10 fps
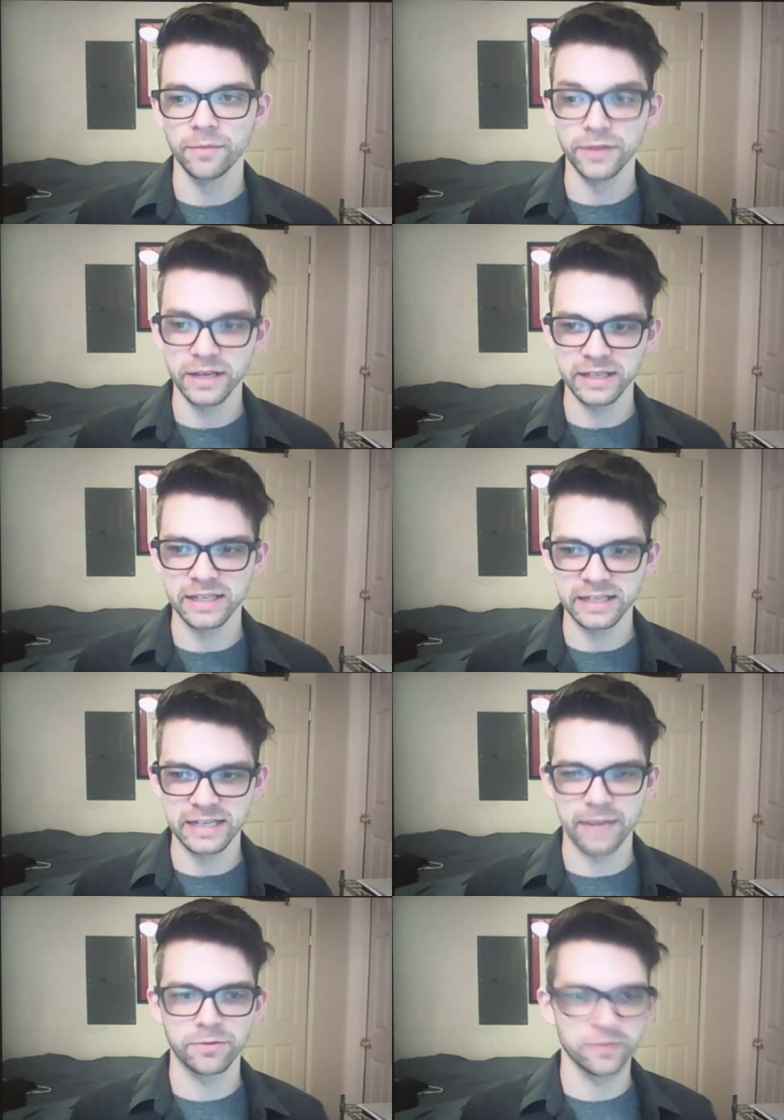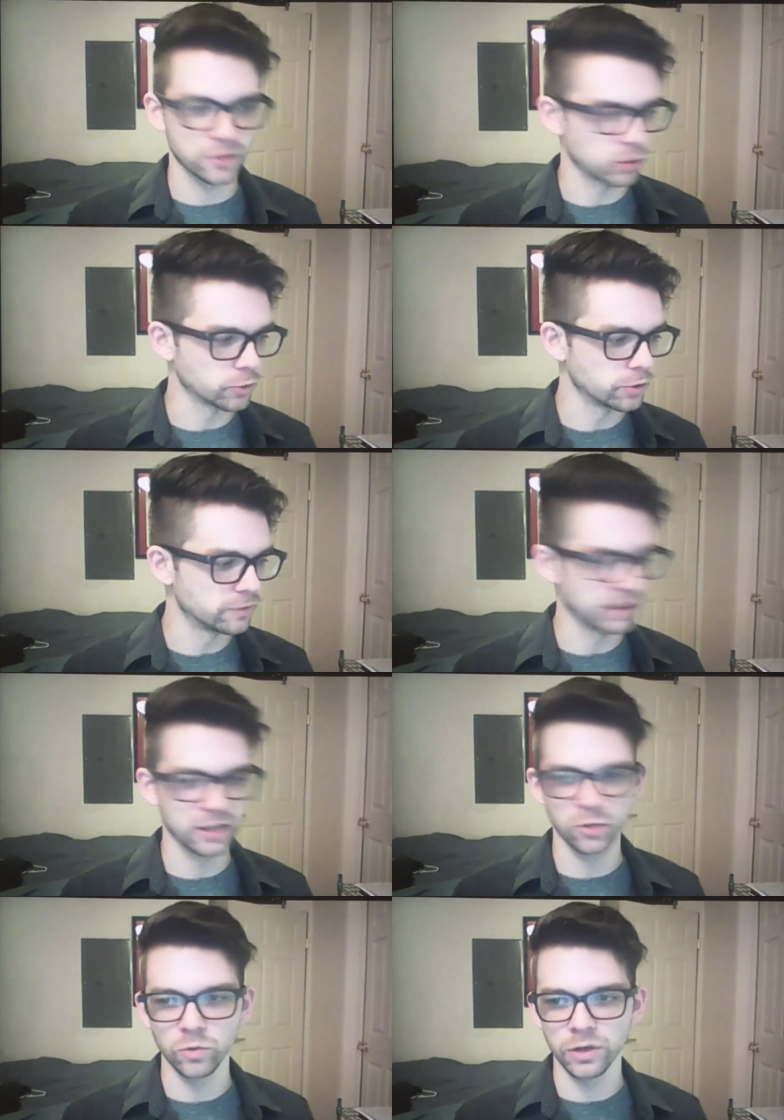It's the depth of the groove
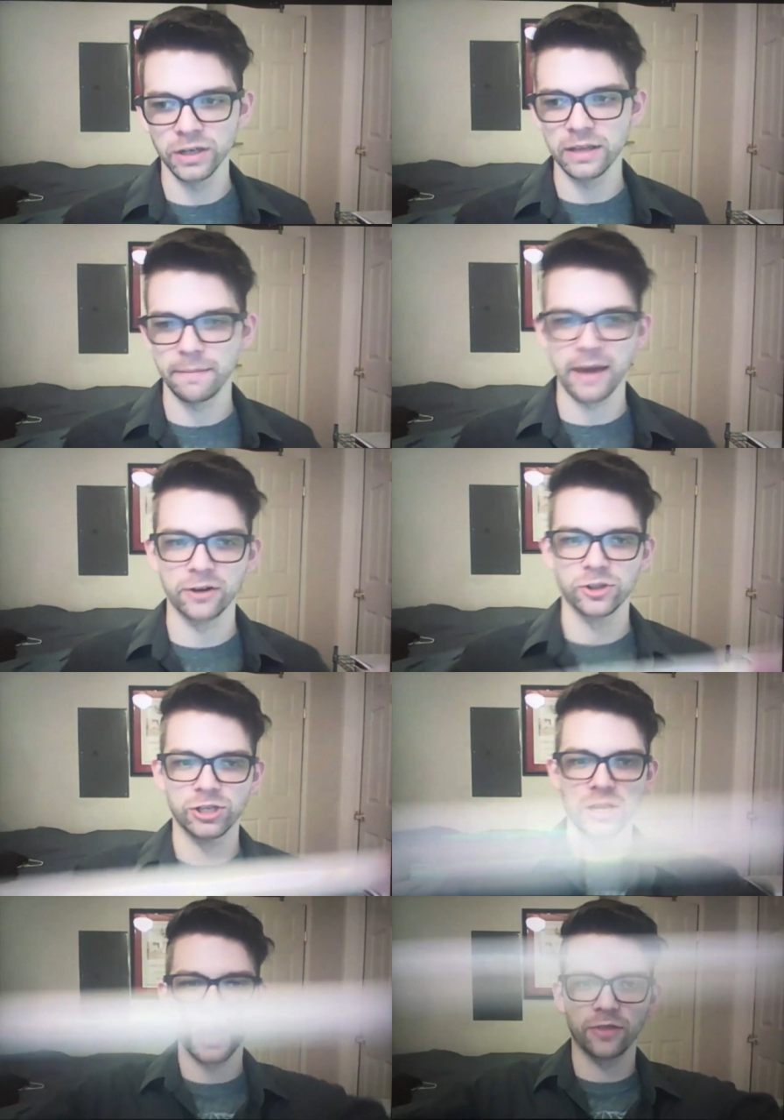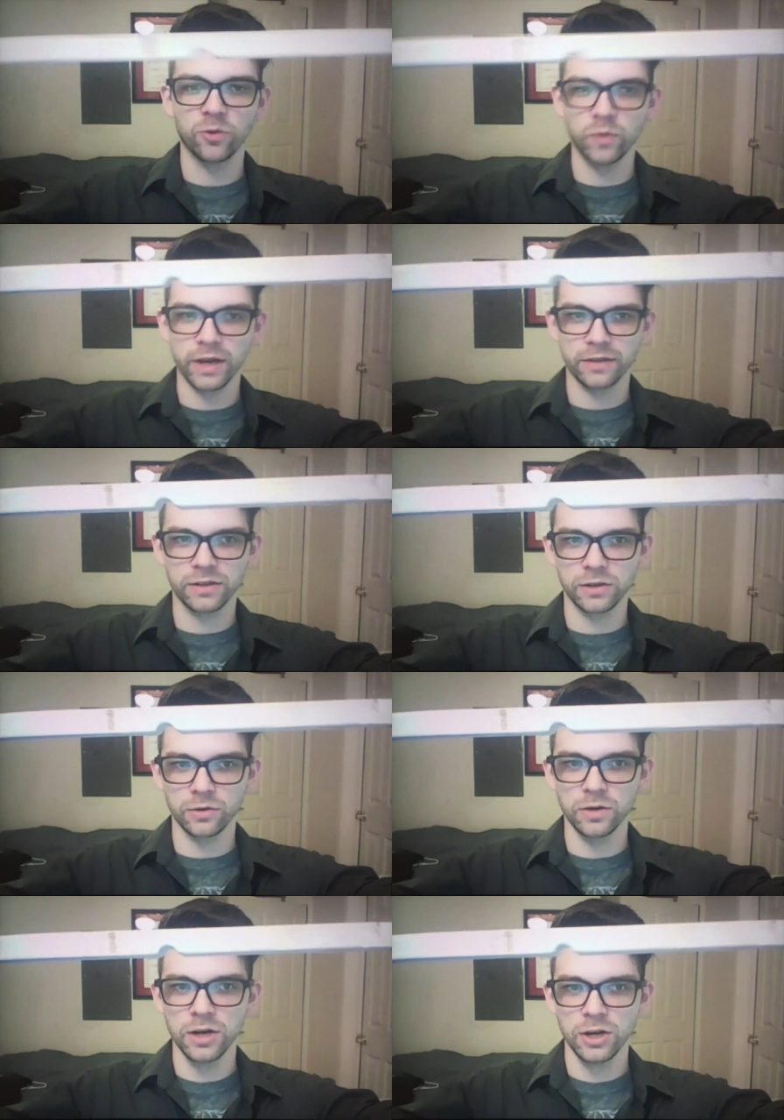in the wood that matters, not the width.
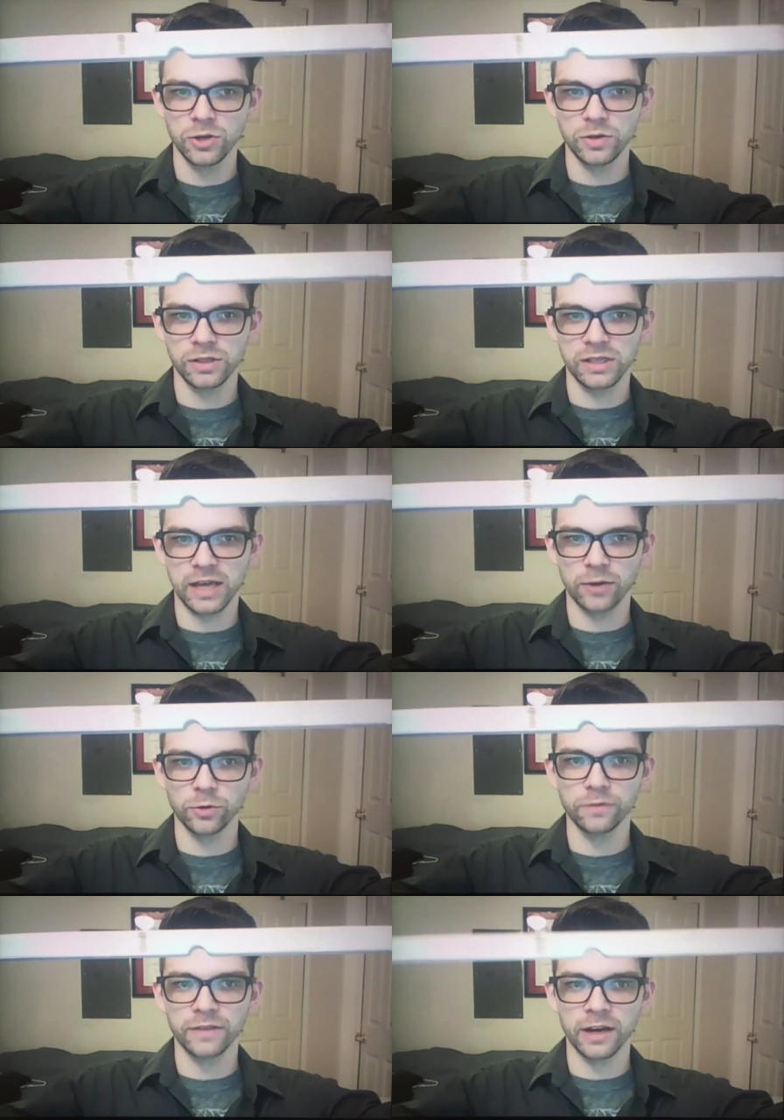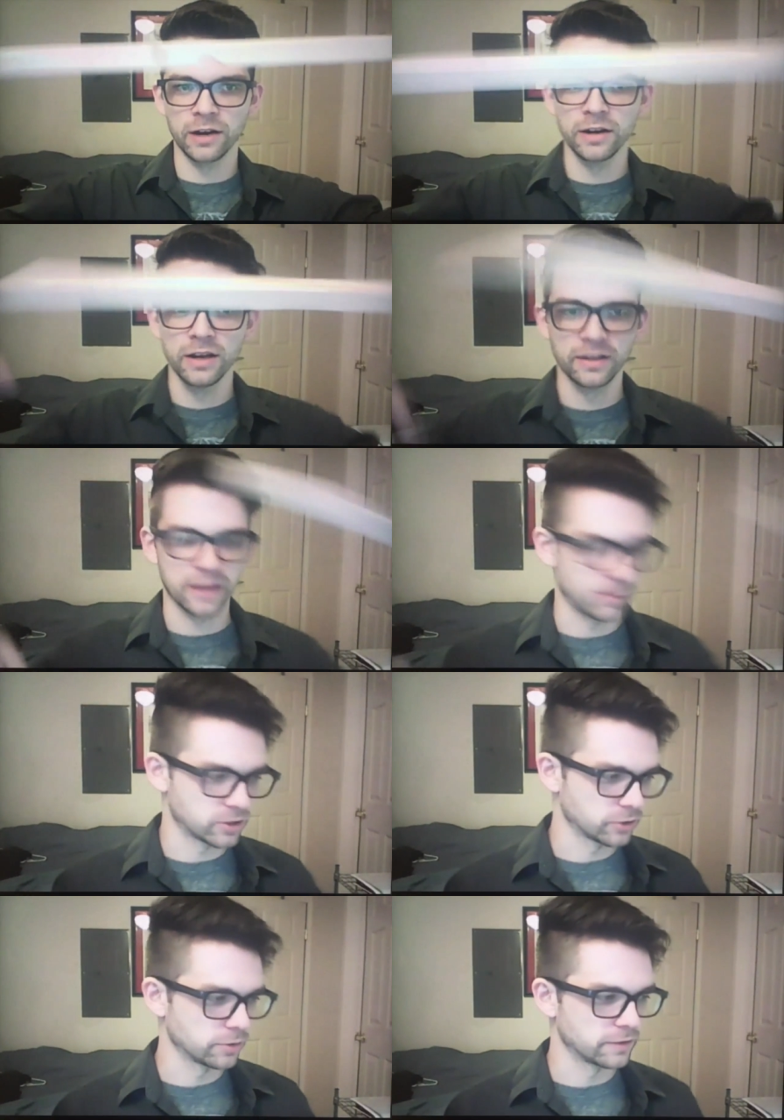So you can see that groove there. That
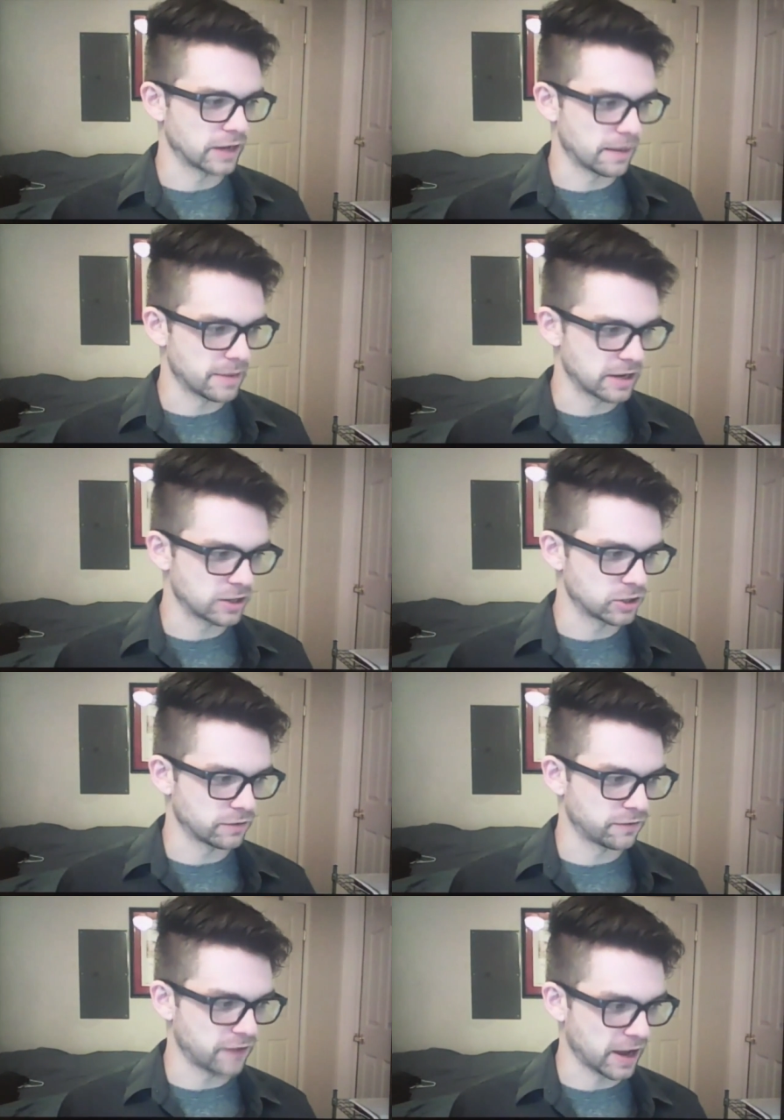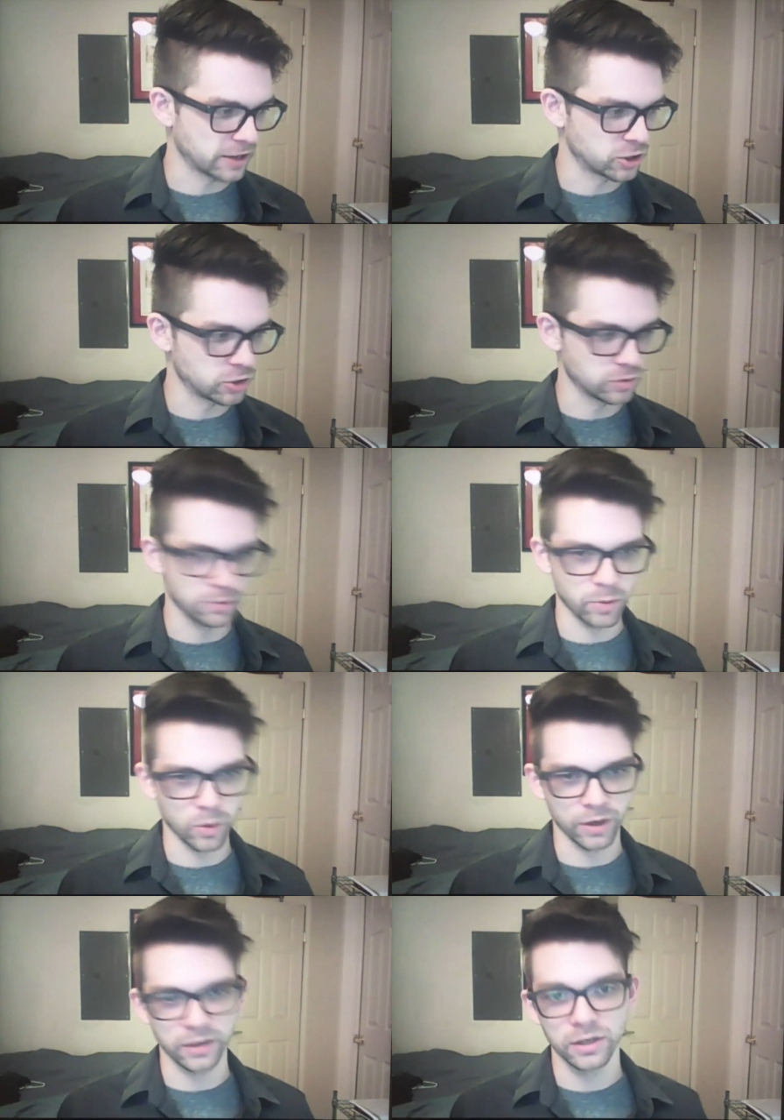was a groove that I made to fine tune the
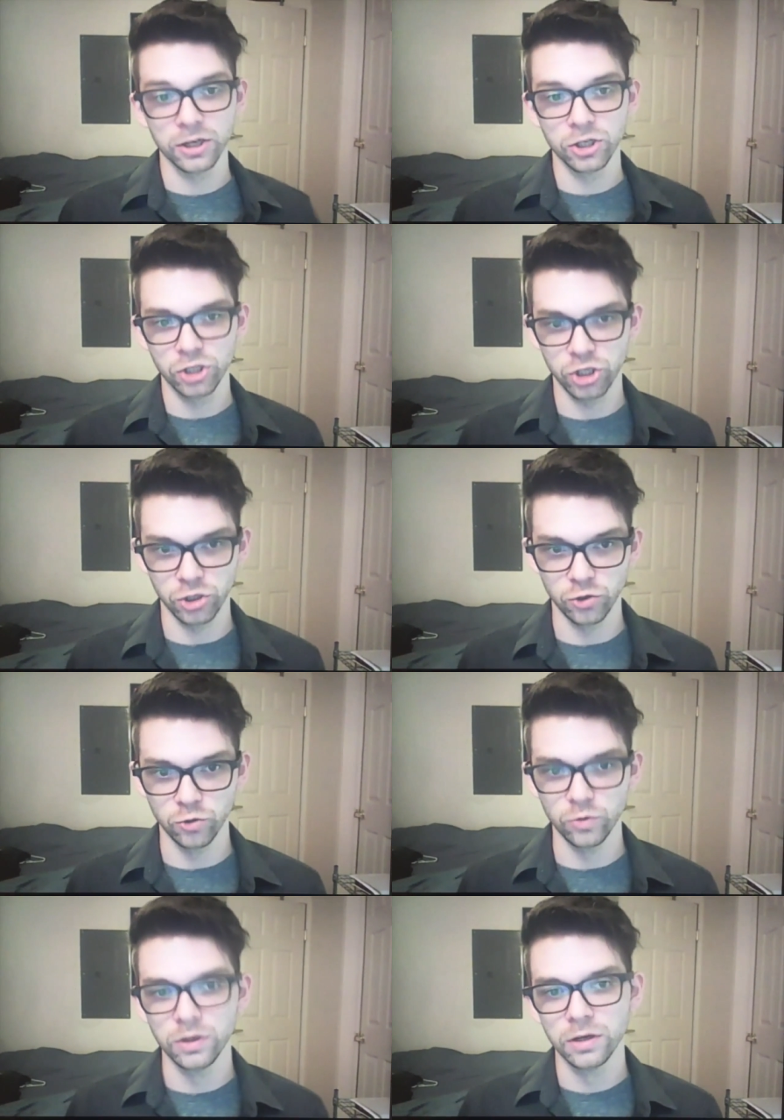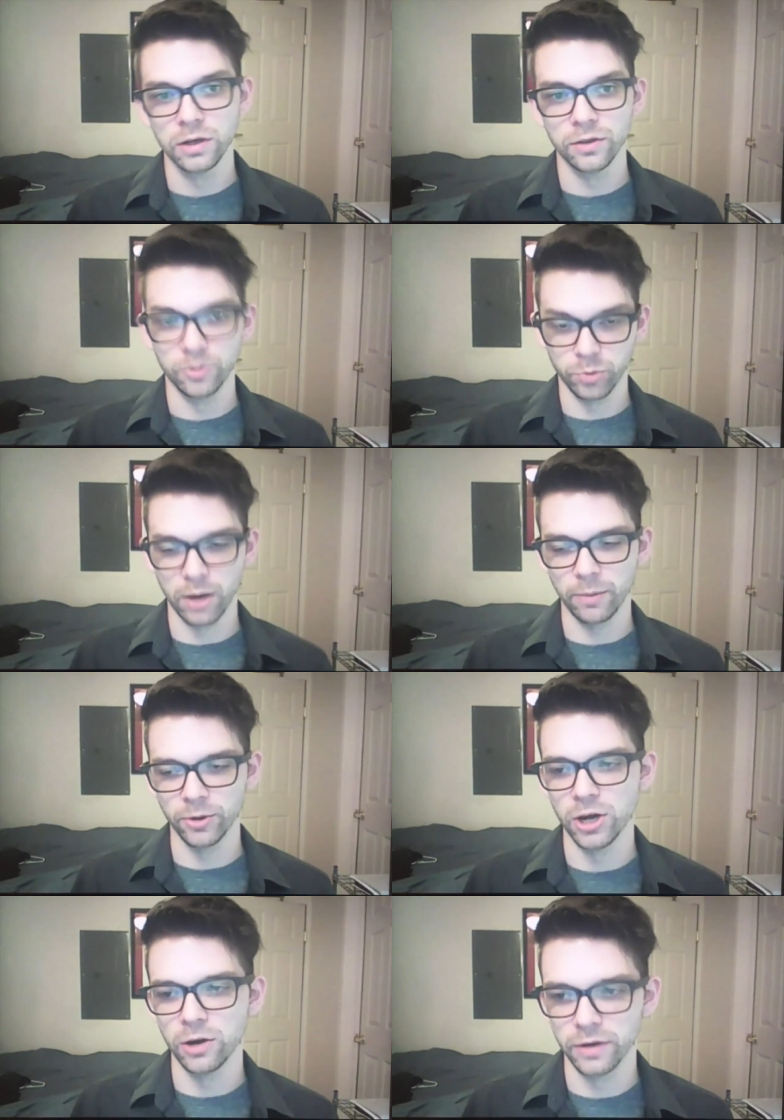board to the proper
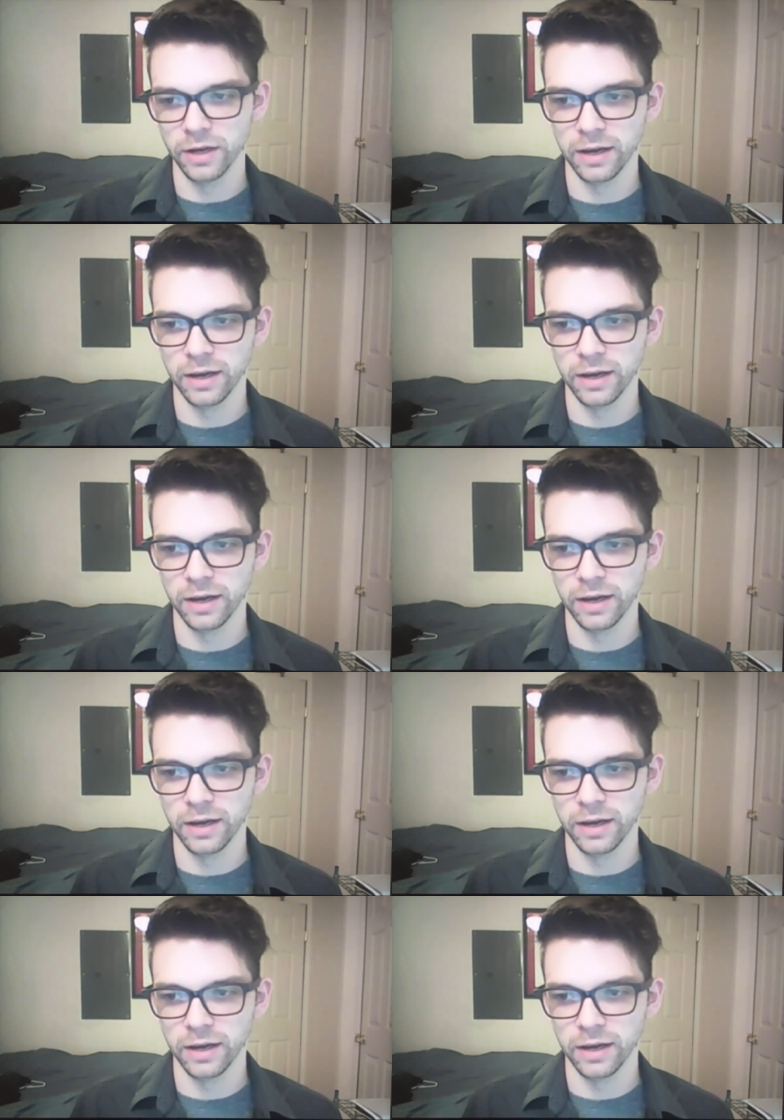note.